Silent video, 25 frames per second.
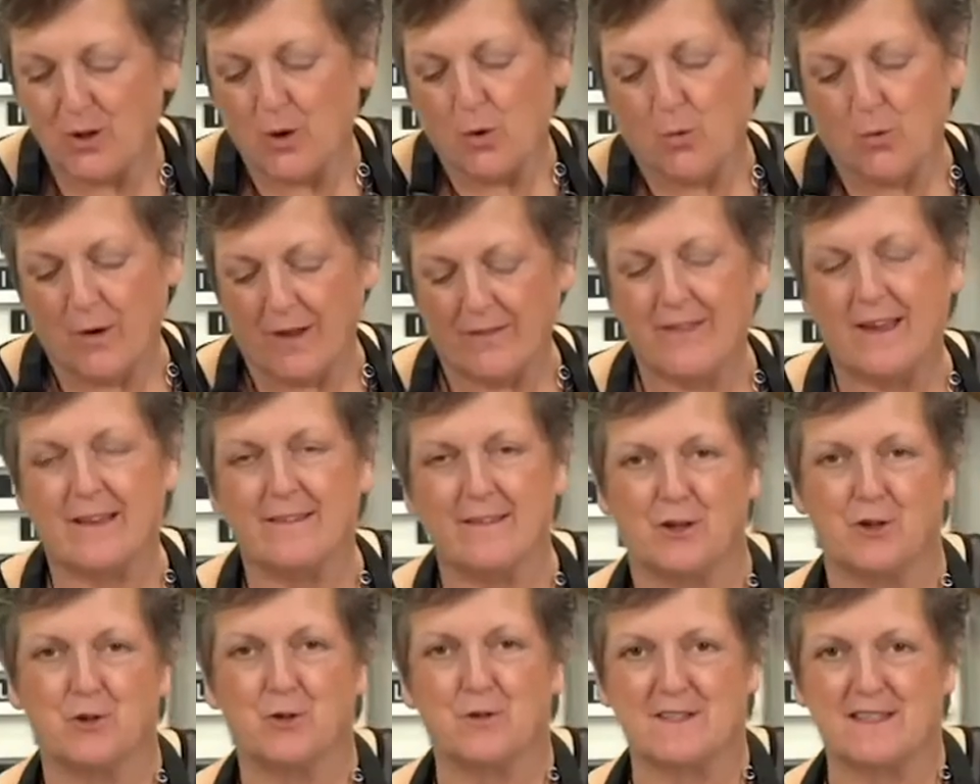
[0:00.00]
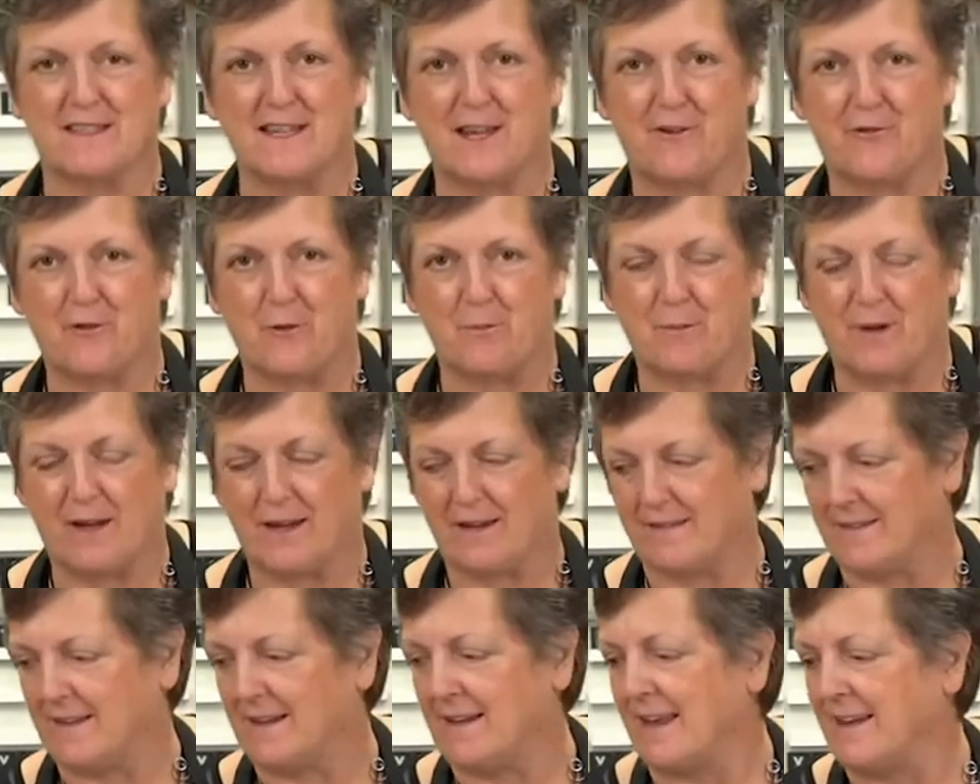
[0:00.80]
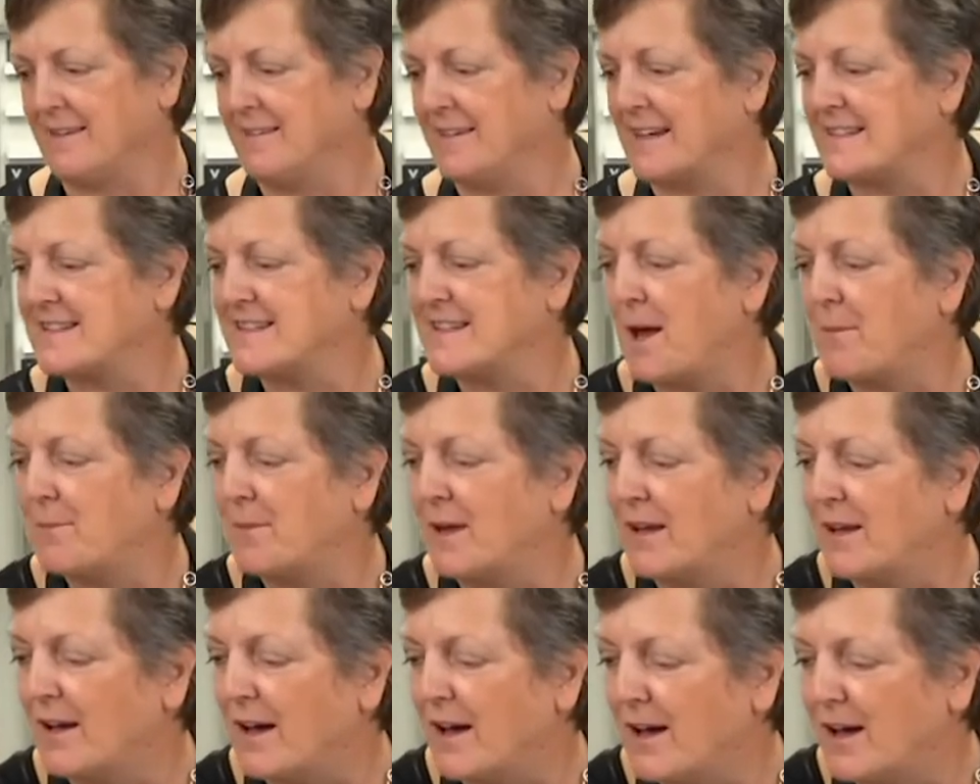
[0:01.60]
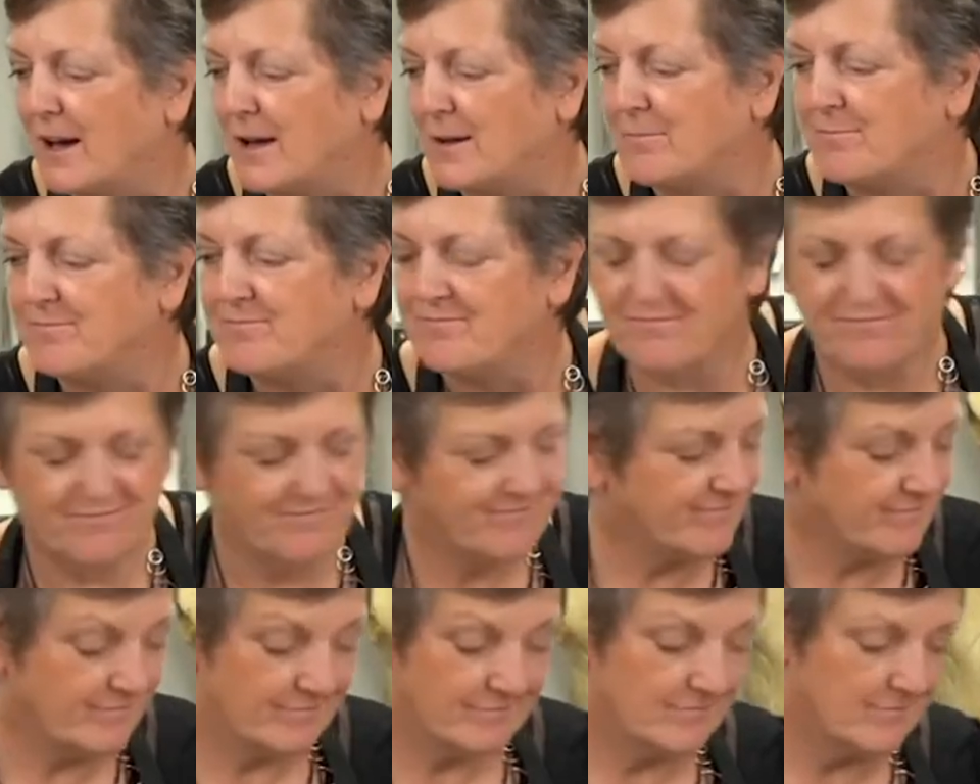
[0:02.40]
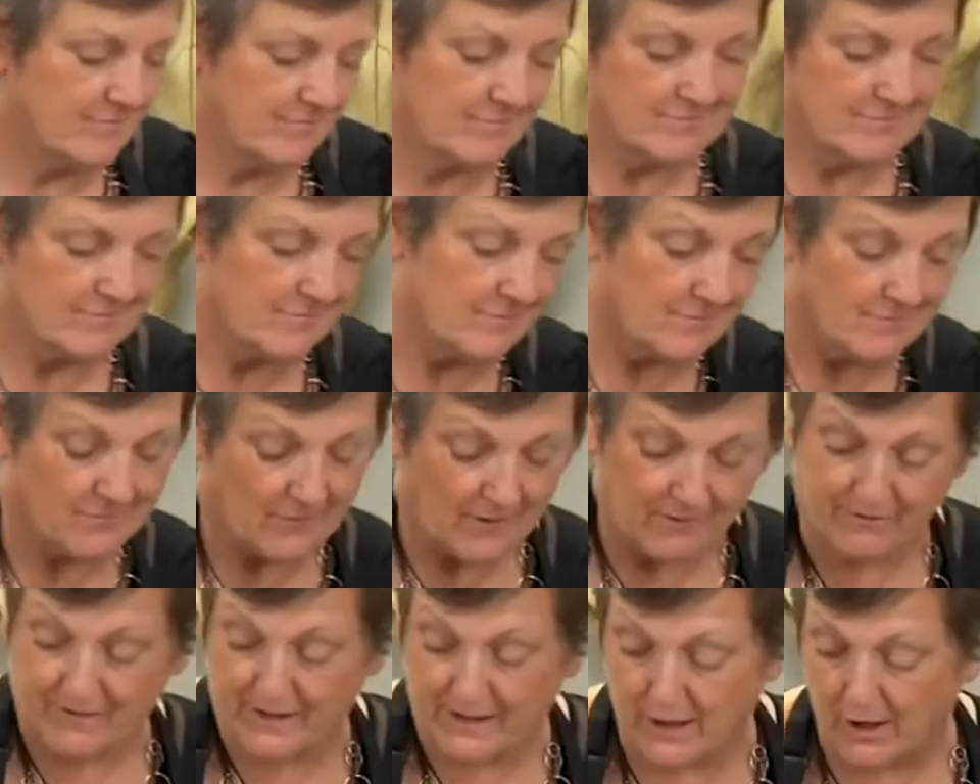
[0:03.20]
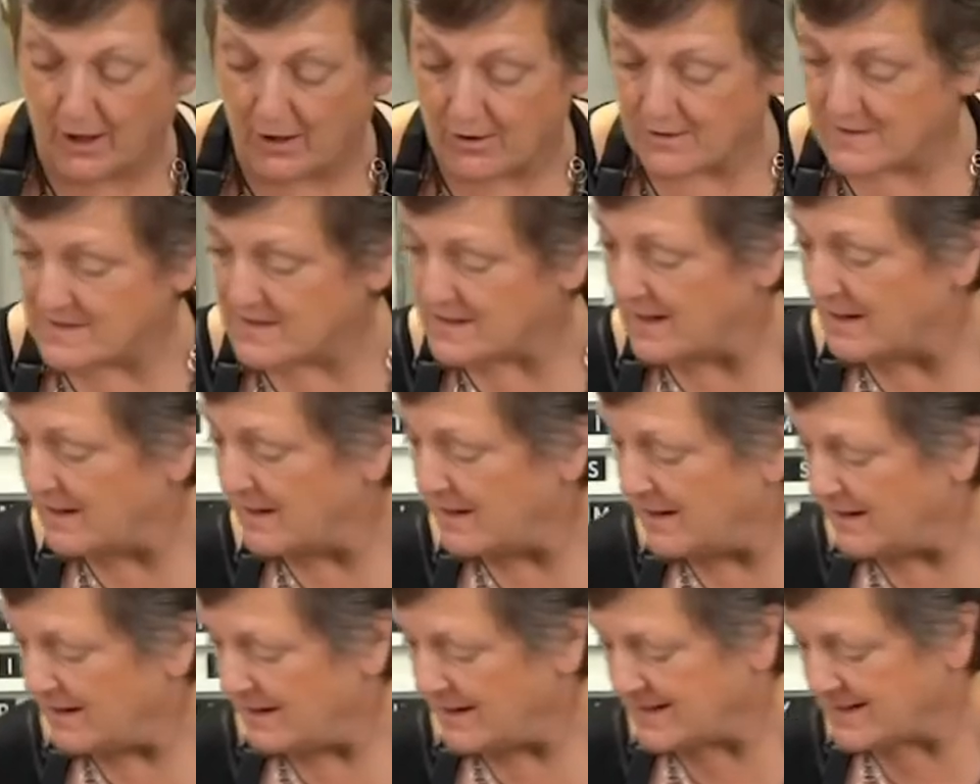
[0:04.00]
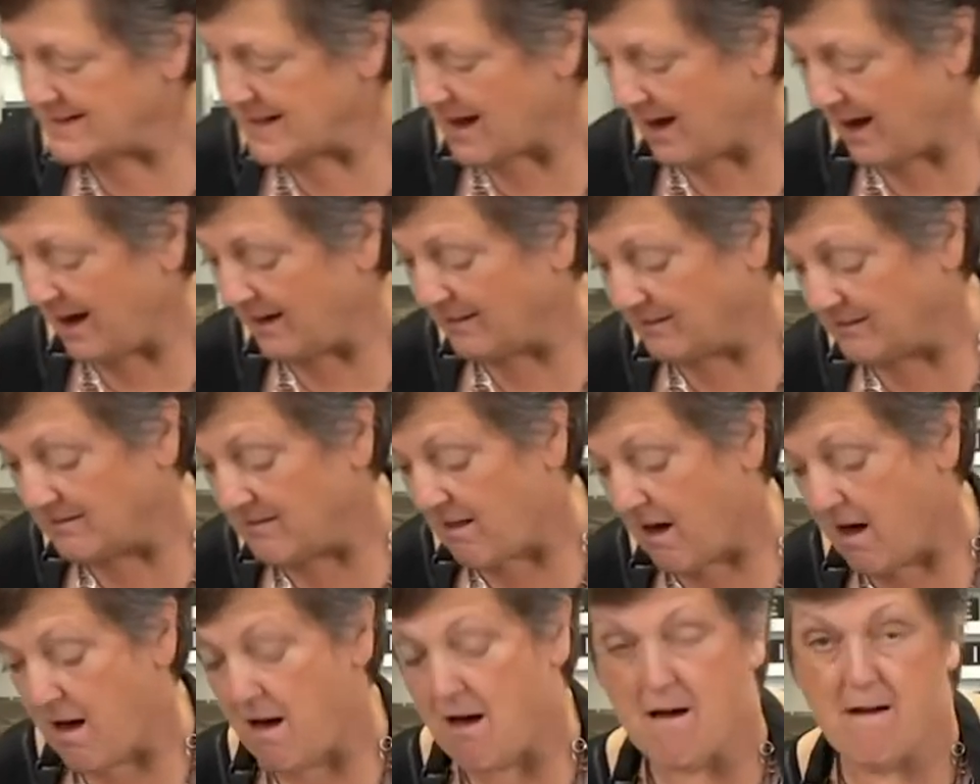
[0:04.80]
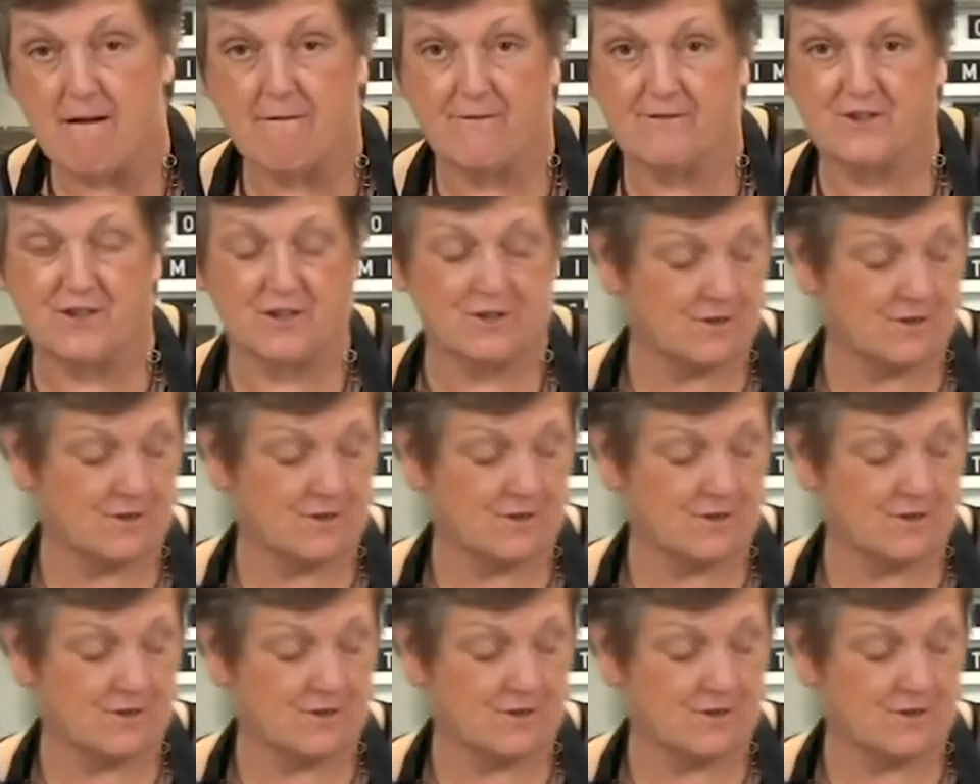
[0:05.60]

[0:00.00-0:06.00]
one thing that you'll see from me in the next coming um, videos is that I love to